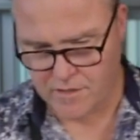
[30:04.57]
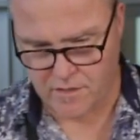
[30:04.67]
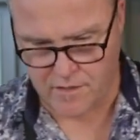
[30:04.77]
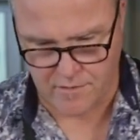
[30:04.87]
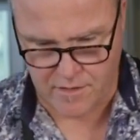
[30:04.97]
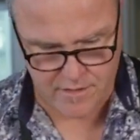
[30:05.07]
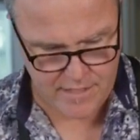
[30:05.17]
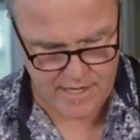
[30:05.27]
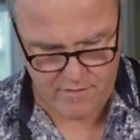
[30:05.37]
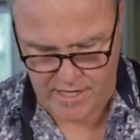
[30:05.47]
are gonna
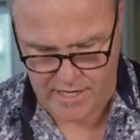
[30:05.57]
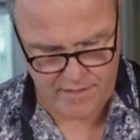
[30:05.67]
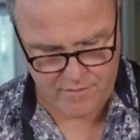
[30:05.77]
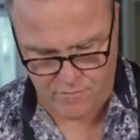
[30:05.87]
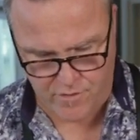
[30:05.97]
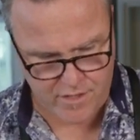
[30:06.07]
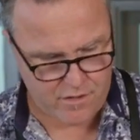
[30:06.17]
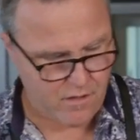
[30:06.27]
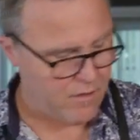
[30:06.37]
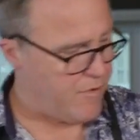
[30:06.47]
now head
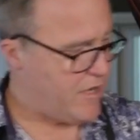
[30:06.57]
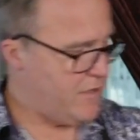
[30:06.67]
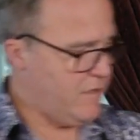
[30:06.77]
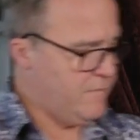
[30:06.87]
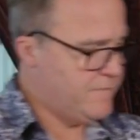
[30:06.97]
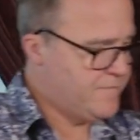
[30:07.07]
with the butter.